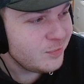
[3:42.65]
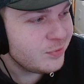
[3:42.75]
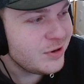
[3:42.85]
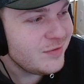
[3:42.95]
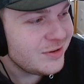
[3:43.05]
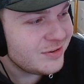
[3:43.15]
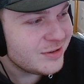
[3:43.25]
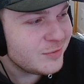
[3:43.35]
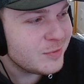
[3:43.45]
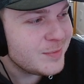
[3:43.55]

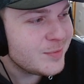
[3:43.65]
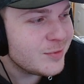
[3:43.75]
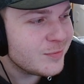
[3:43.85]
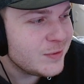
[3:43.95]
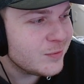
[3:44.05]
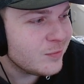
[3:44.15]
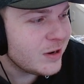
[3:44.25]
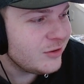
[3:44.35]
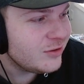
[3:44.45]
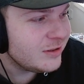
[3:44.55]
Previously, remember we were
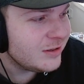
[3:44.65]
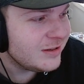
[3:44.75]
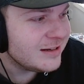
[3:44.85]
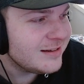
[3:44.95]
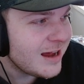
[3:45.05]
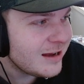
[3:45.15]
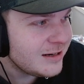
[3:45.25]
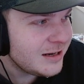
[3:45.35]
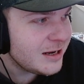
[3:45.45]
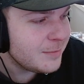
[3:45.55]
watching in the
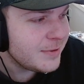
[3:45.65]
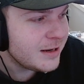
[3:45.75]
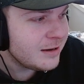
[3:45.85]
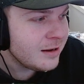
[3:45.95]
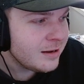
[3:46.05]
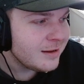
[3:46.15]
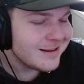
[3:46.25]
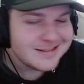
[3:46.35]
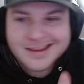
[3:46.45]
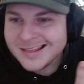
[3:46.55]
Italian campaign,
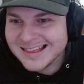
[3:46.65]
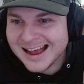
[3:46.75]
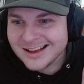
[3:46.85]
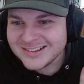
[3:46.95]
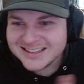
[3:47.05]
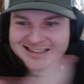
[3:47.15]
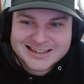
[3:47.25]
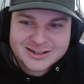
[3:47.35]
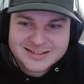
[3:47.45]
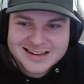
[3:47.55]
10,000
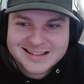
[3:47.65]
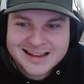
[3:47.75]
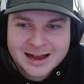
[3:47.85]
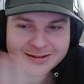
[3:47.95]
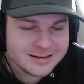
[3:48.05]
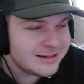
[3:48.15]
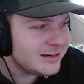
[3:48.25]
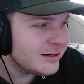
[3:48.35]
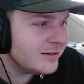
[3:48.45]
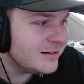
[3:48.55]
here, 10,000
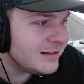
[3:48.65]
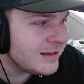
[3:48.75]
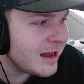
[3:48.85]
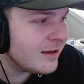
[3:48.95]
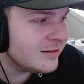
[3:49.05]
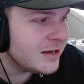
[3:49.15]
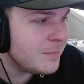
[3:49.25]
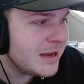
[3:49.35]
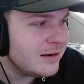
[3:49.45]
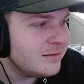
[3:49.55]
here, 10,000 at
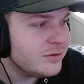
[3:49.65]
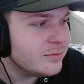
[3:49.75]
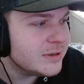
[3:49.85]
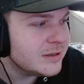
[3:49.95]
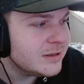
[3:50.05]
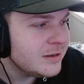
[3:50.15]
Mantua.